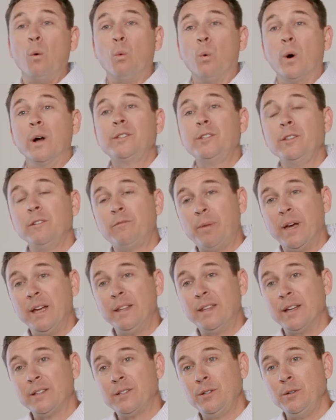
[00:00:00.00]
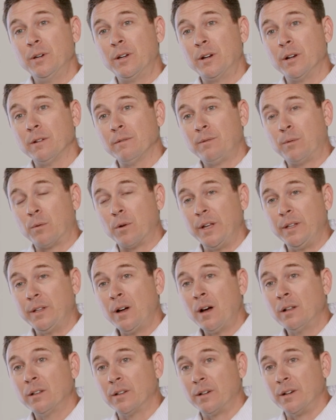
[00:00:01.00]
Once you've paid that
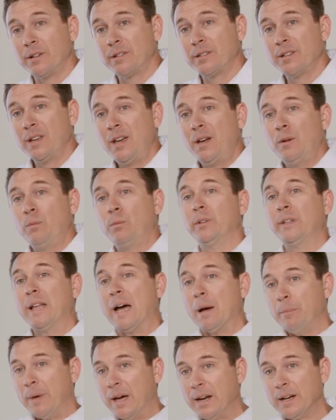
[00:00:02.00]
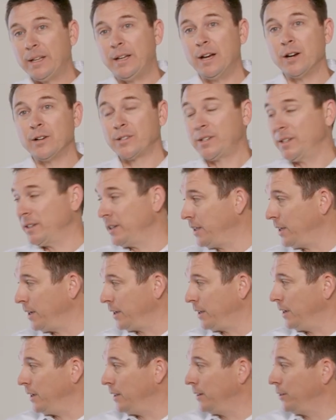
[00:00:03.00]
$240, well, now Medicare is going to
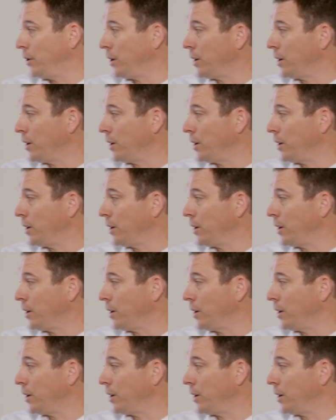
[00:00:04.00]
kick in.